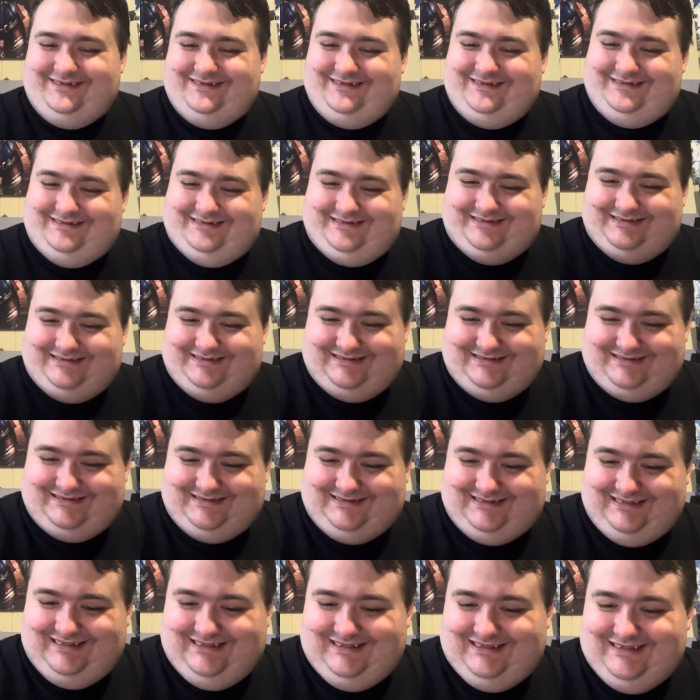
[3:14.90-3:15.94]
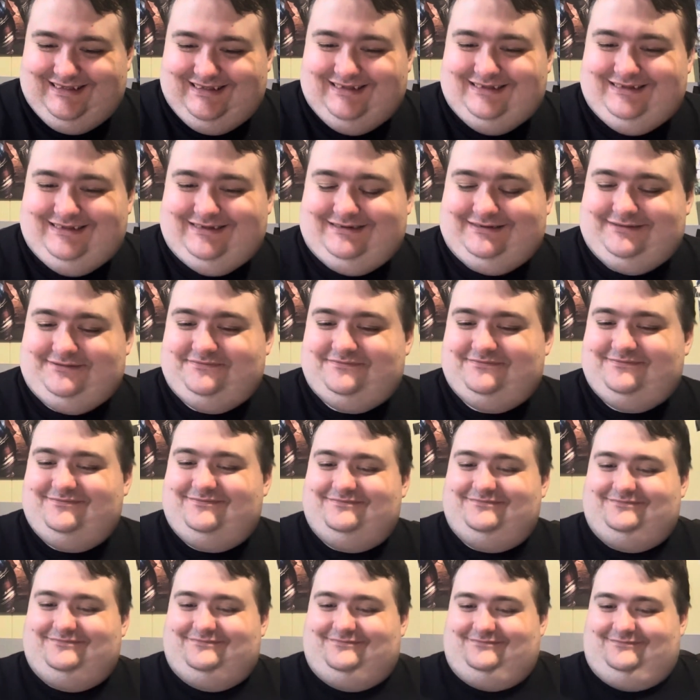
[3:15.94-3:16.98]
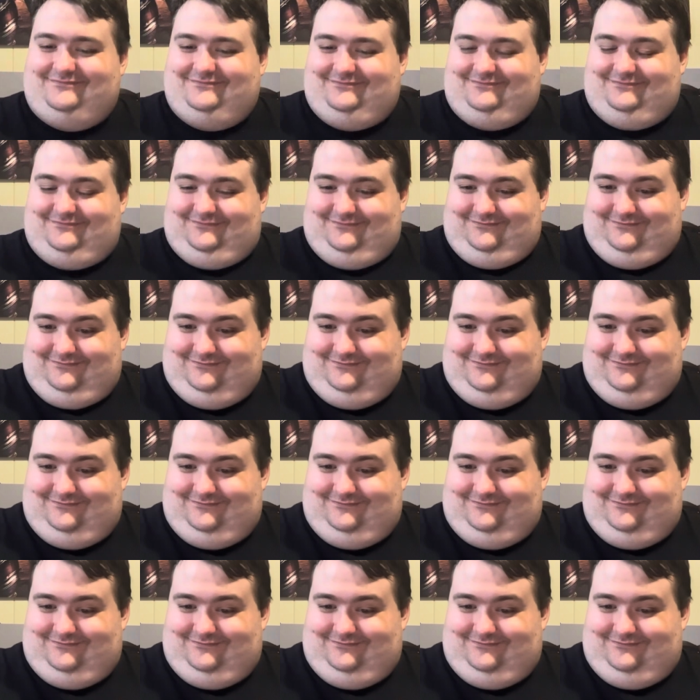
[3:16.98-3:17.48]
Nothing is said.